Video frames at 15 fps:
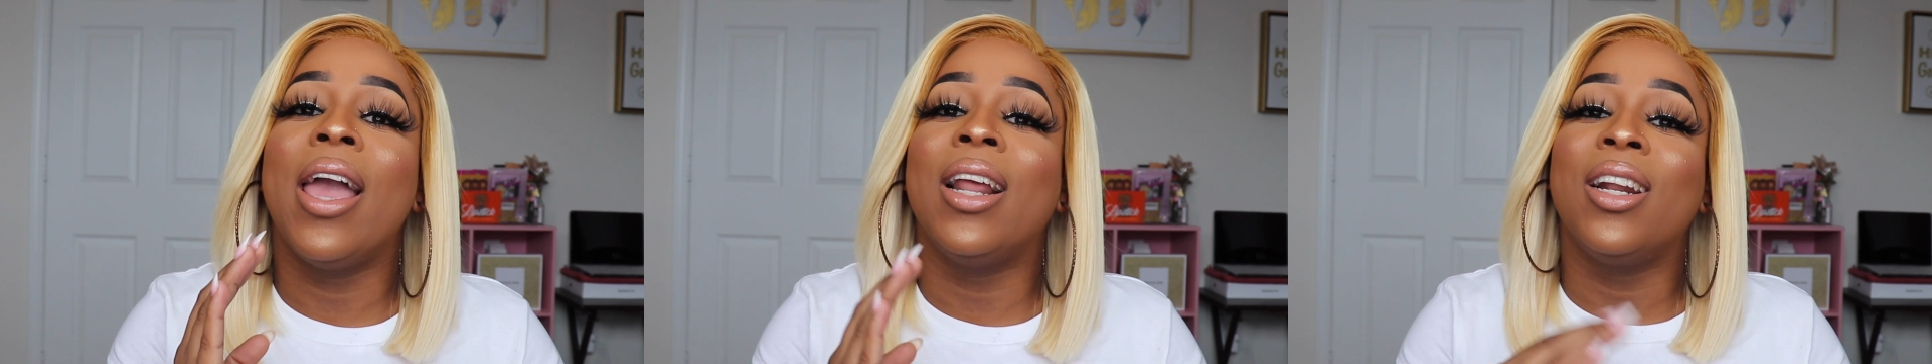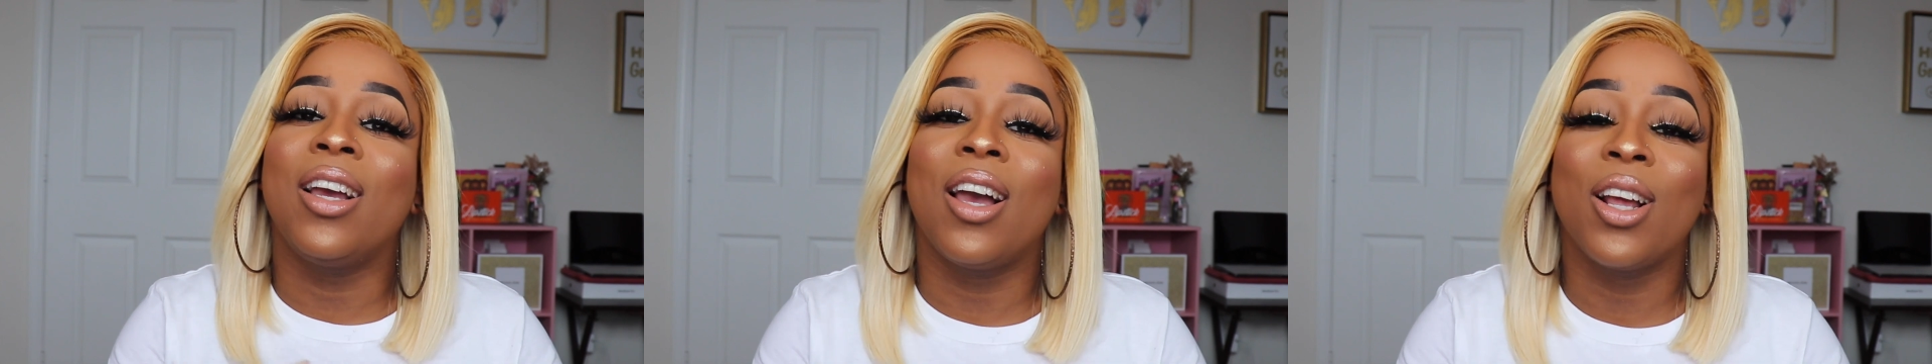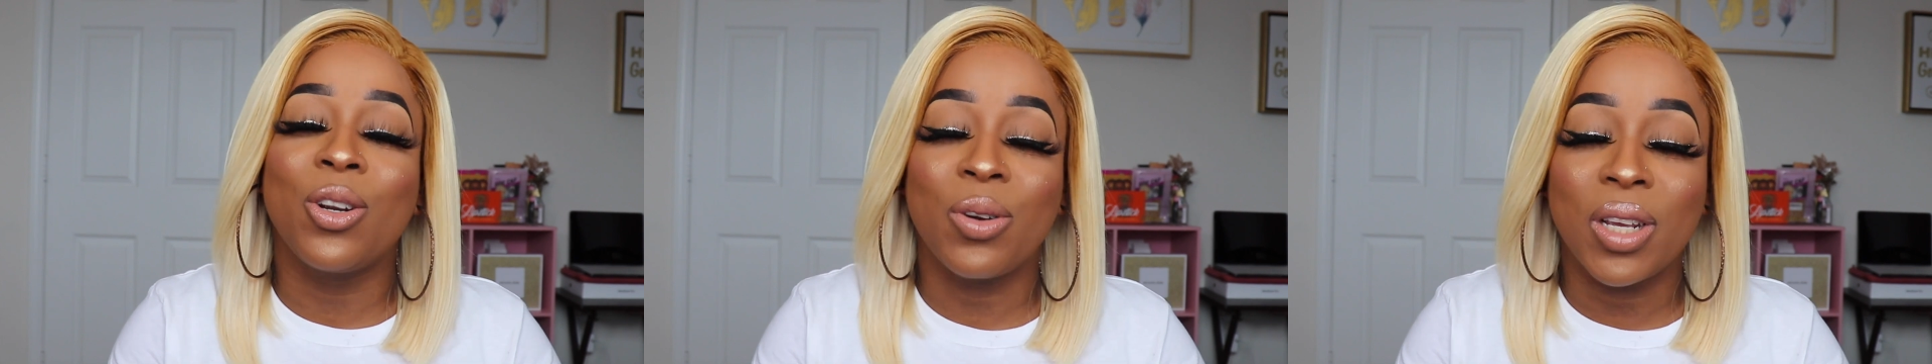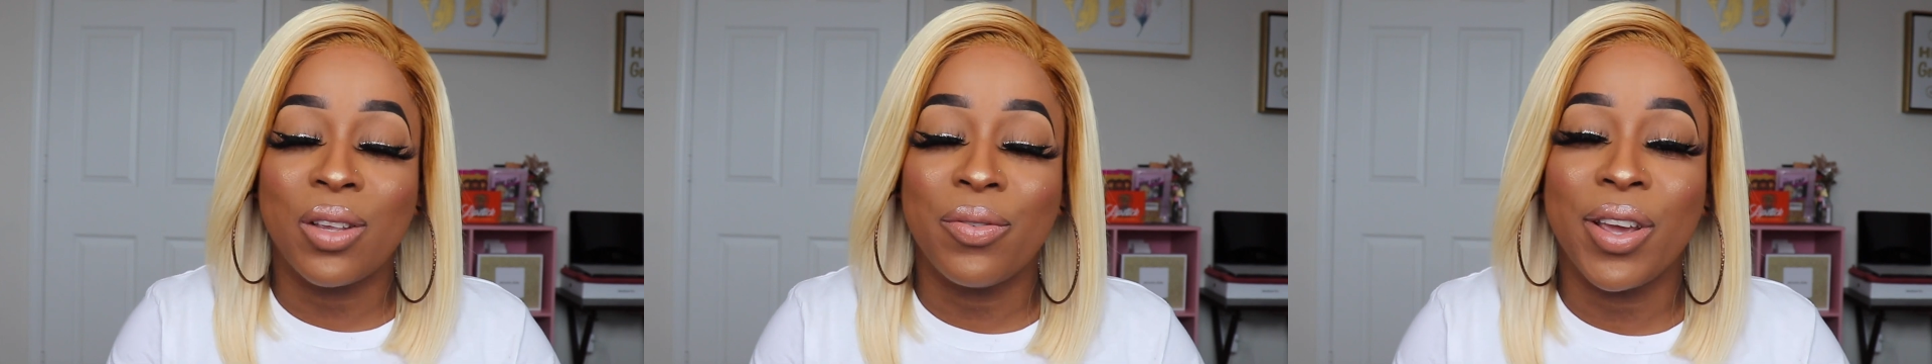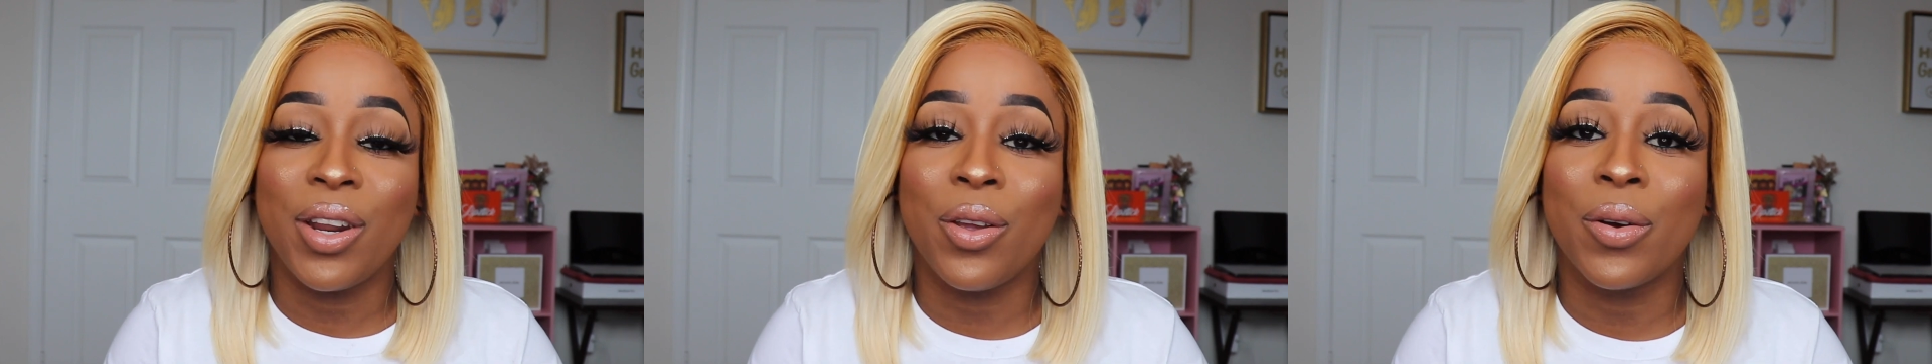and the cut crease
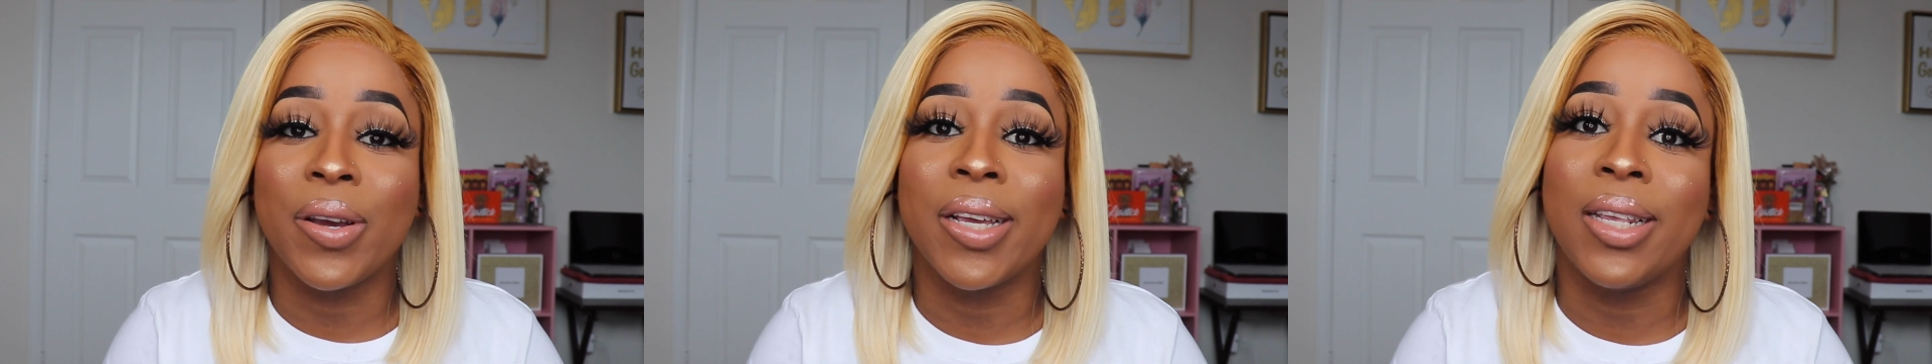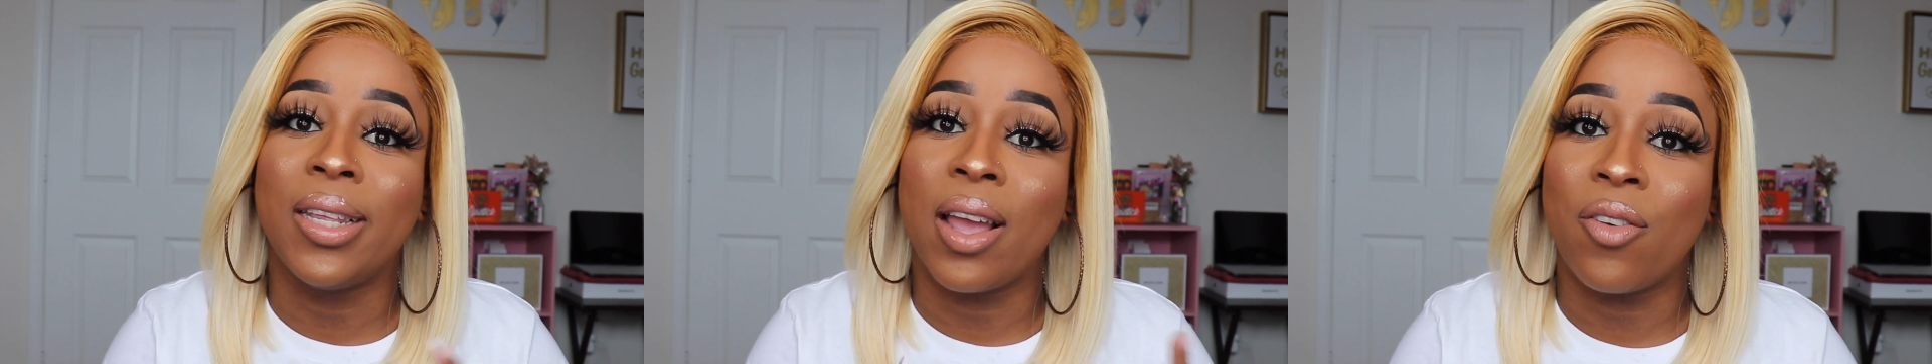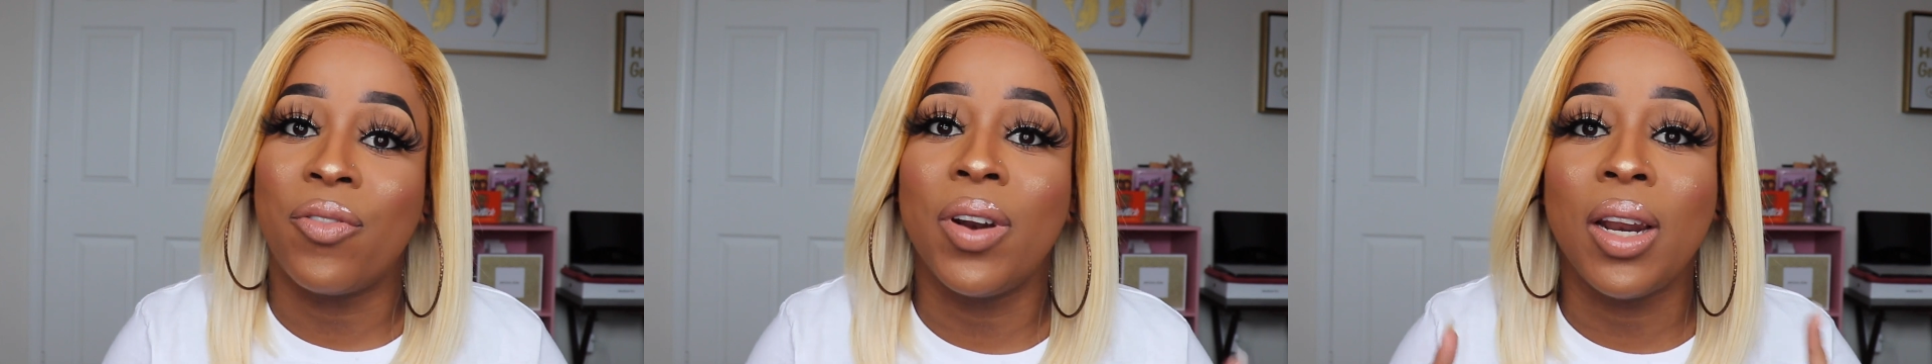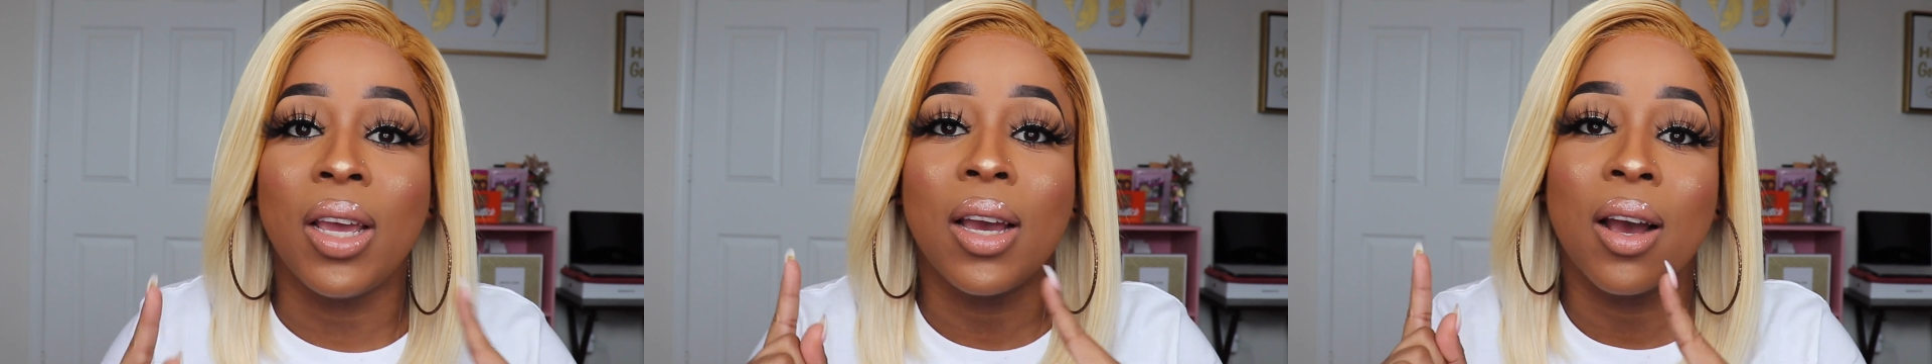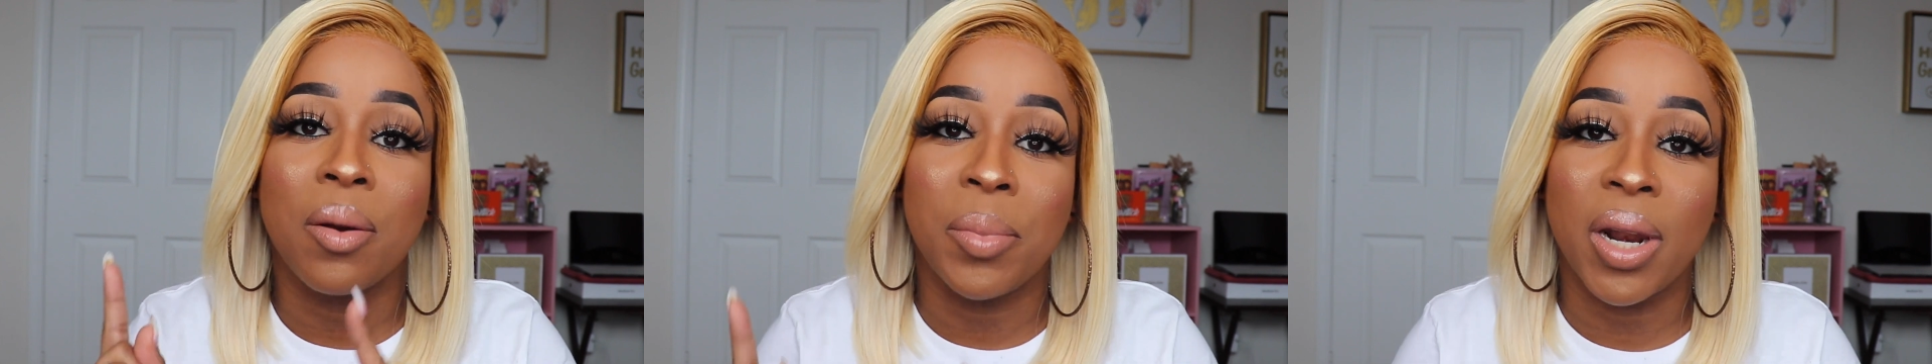video is definitely
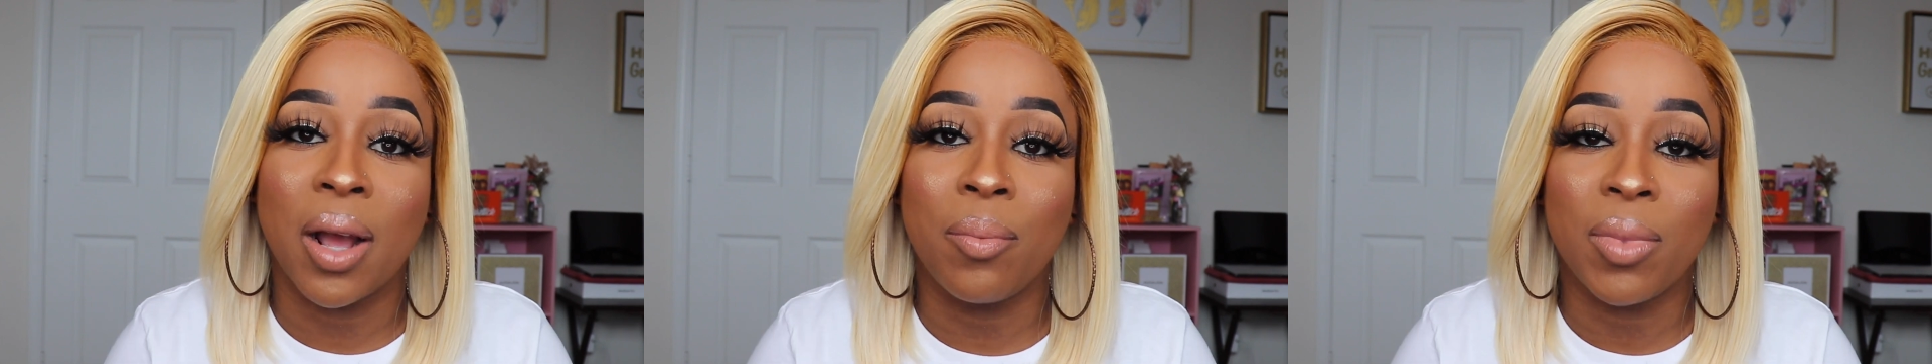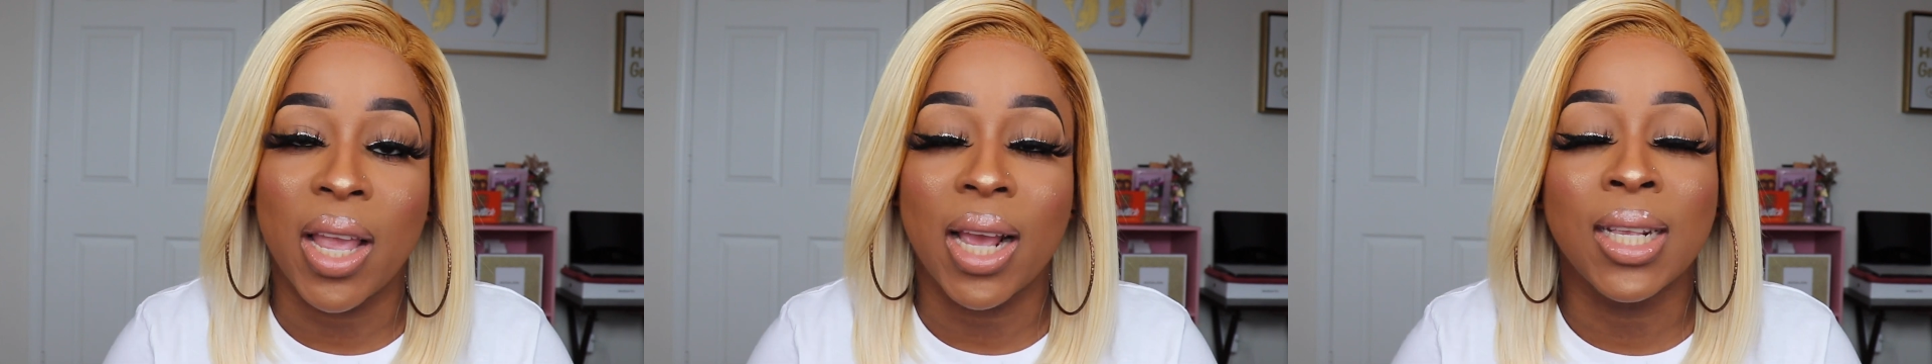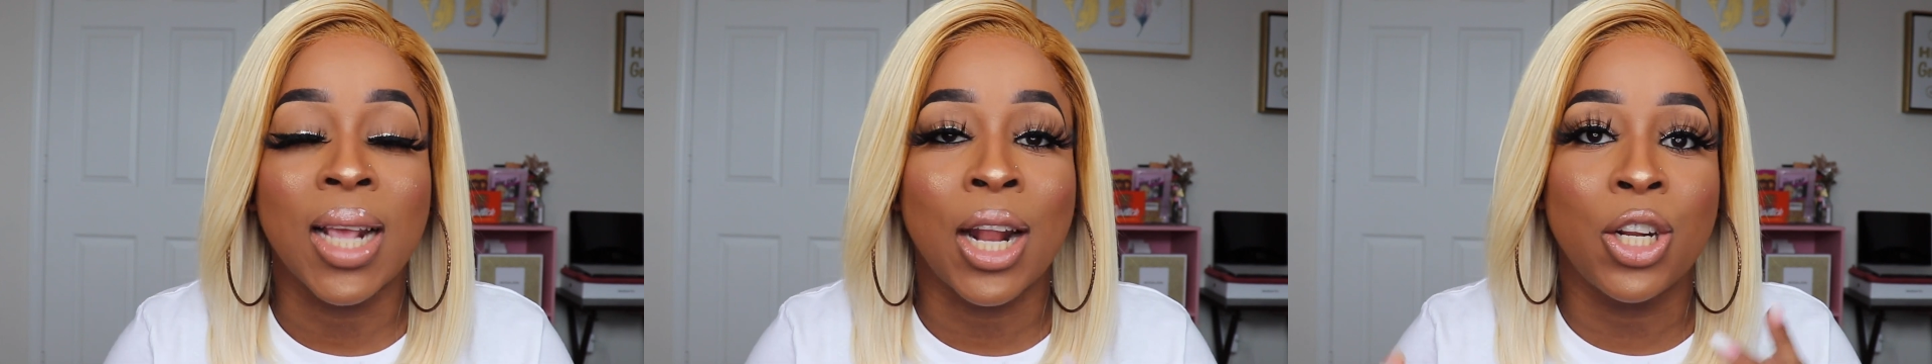coming up next.